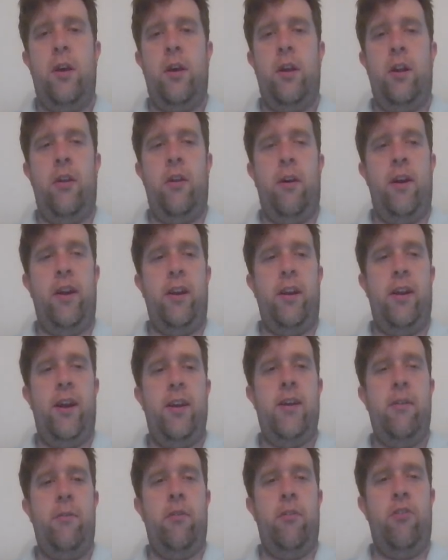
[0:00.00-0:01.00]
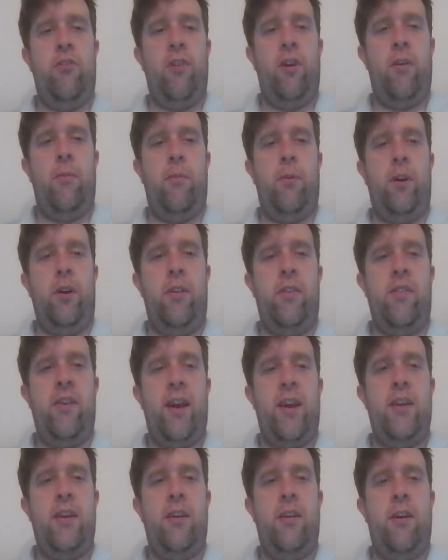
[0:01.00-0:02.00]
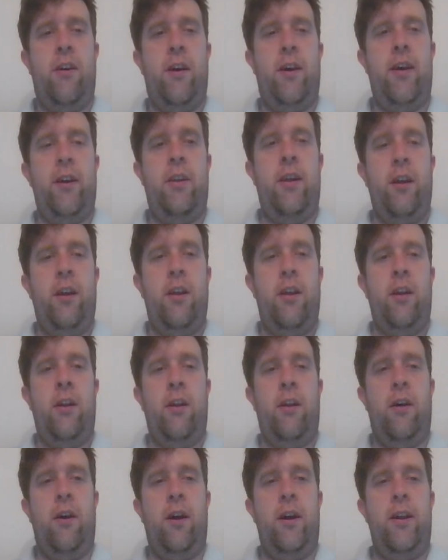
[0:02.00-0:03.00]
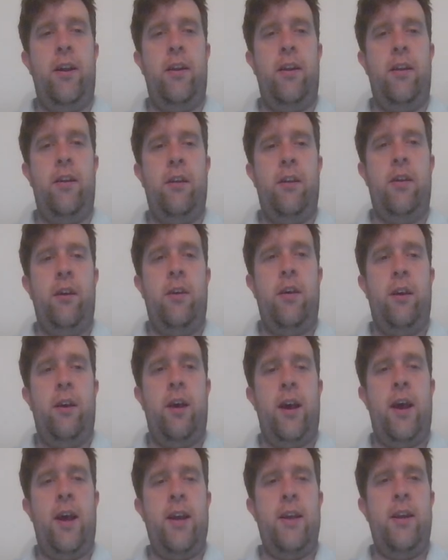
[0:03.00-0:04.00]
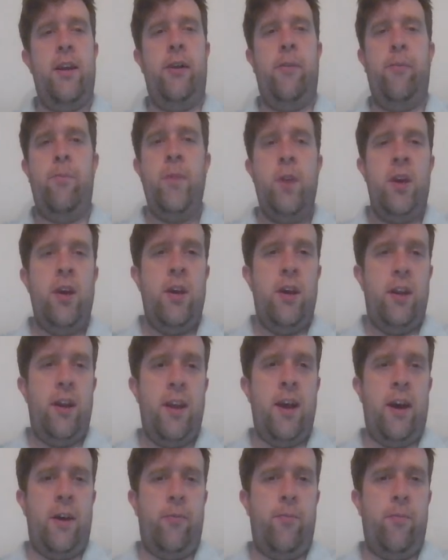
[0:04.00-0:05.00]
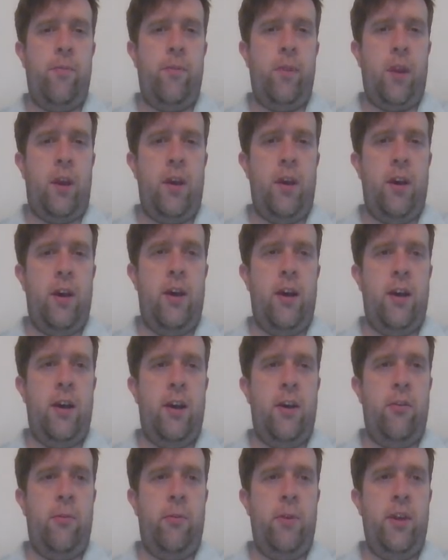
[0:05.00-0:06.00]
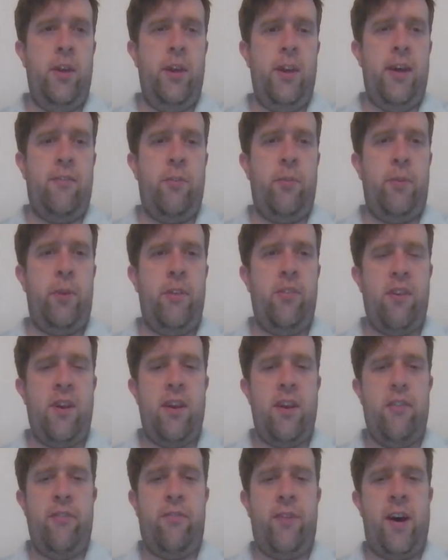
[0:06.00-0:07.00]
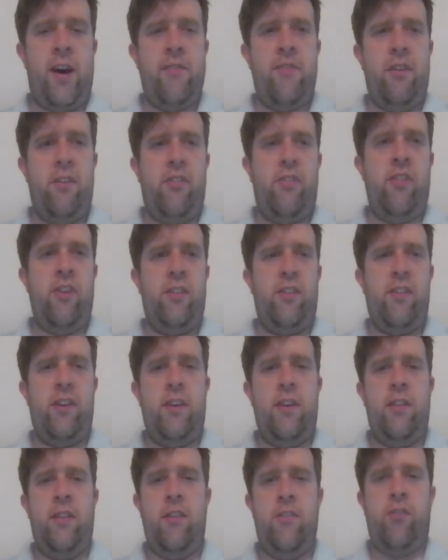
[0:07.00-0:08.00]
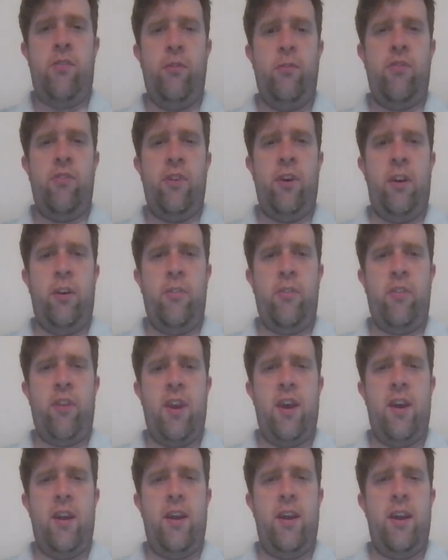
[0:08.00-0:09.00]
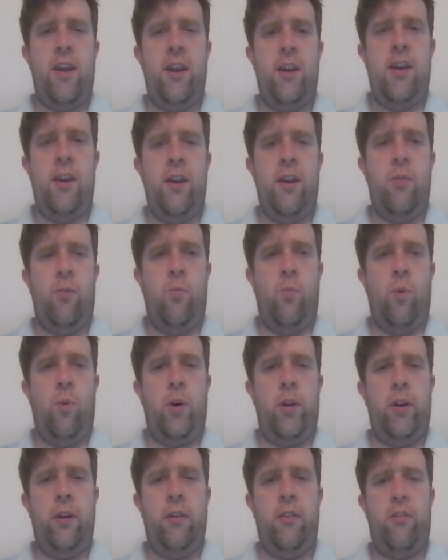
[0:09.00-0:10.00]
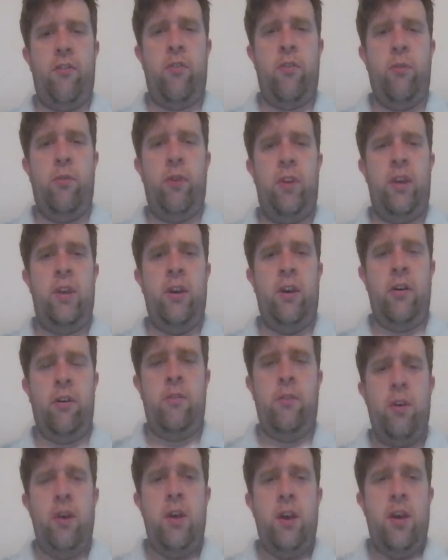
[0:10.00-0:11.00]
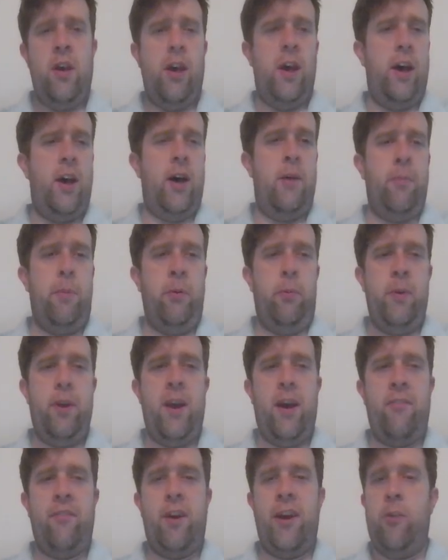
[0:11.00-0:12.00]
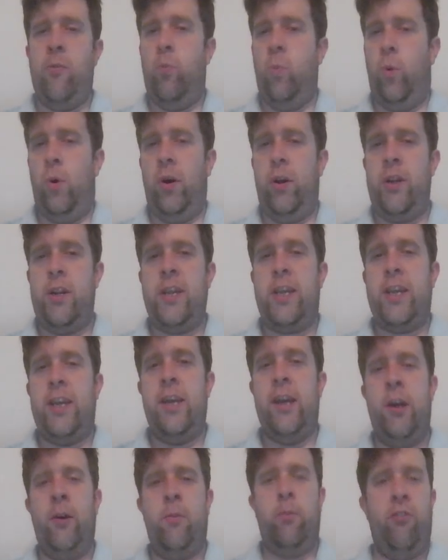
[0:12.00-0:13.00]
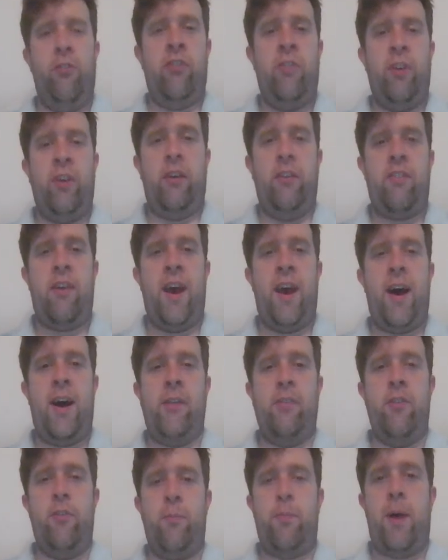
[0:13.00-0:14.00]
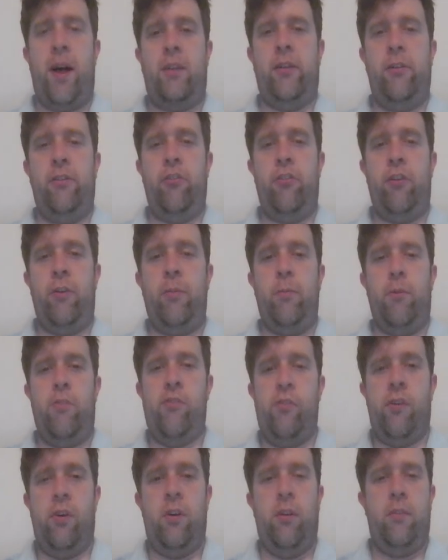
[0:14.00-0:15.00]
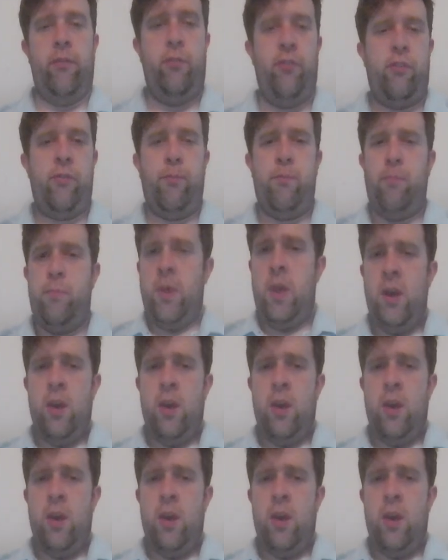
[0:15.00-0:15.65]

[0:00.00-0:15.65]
Uh, 9 and 8, which unwinds 8, 9, 9, 8. Now, uh, we have to place a 5 and a 6 in these two cells, and a 1 and a 2 here. Uh, but we have a 1 here, which tells us how this palindrome resolves.